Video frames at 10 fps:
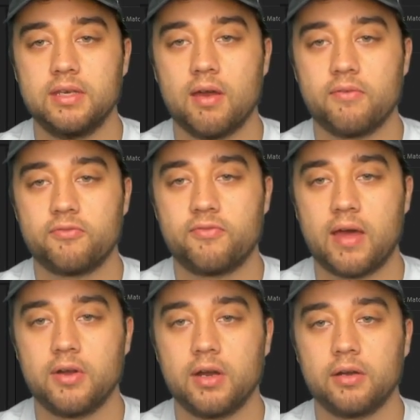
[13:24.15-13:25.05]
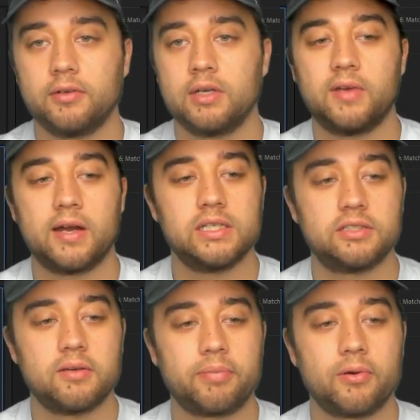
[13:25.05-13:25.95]
the feather. Very
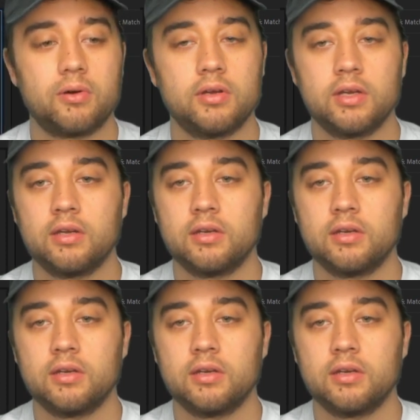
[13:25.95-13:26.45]
simple.